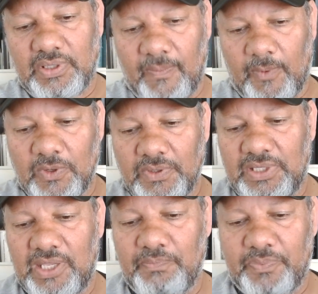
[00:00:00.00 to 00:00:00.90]

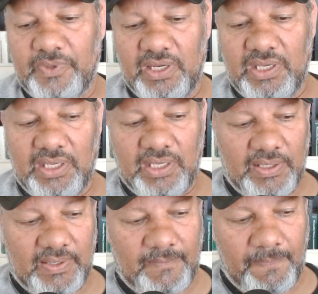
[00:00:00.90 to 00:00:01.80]
contemporary,
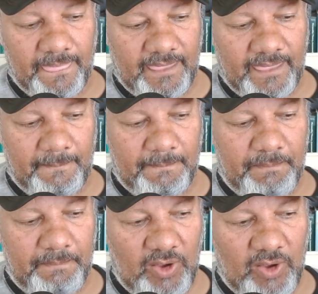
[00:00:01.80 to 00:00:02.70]

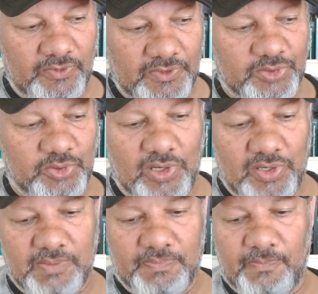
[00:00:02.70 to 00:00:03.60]
powerful
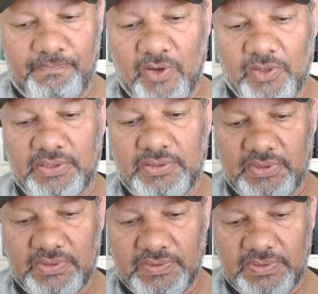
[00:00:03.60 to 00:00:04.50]
scholarship about
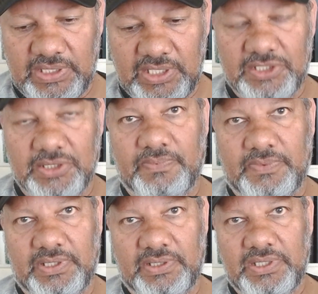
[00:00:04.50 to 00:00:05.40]

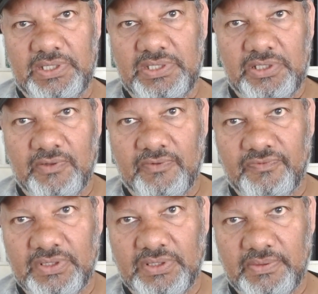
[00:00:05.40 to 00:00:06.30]
Egypt and the history
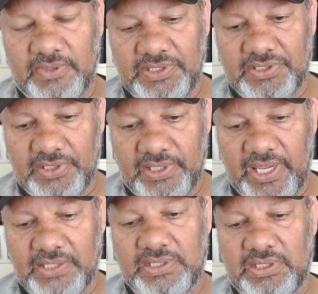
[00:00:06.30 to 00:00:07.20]
of the
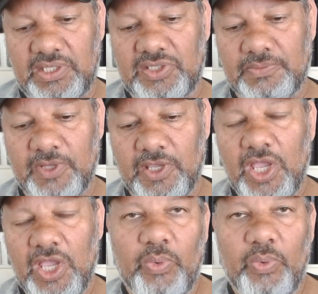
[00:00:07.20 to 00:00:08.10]
Israelites in Egypt,
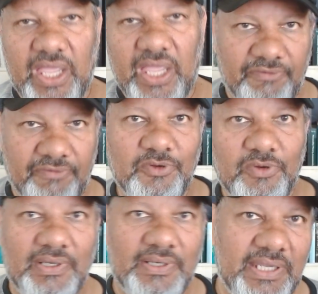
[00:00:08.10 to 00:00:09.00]
we have to
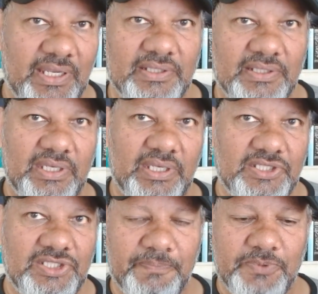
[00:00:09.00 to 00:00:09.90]
link the
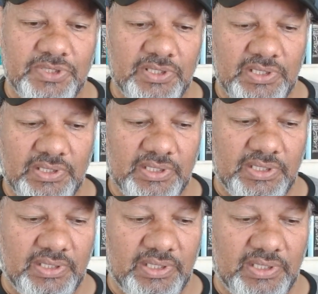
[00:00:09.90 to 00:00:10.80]
Egyptian
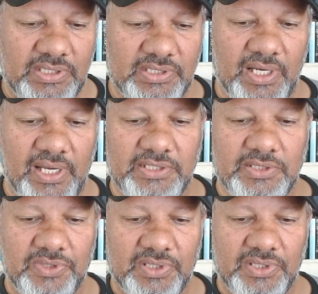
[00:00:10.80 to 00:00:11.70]

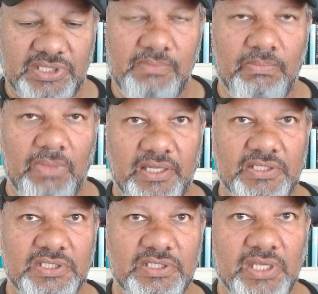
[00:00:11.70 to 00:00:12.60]
Israelites or the
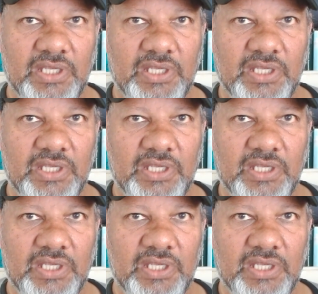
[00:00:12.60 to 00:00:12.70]
Semites